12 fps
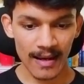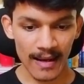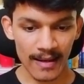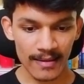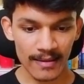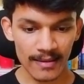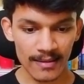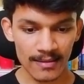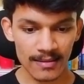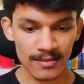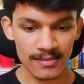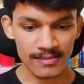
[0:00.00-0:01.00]
and
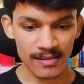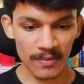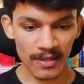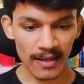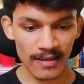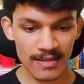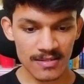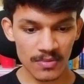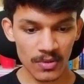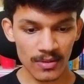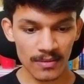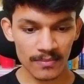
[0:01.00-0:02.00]
summer guidance
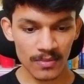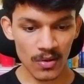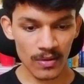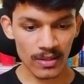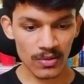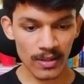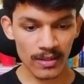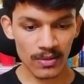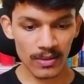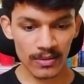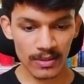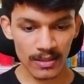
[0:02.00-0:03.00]
program, Arduino and
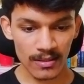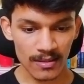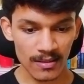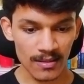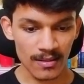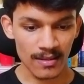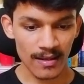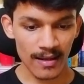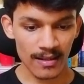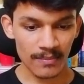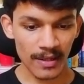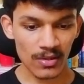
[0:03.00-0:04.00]
IoT,
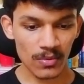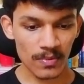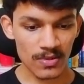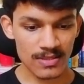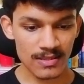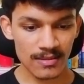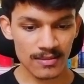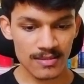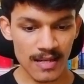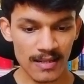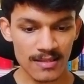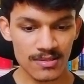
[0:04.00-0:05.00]
and microprocessor
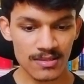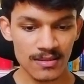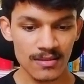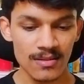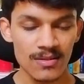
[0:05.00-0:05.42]
challenge.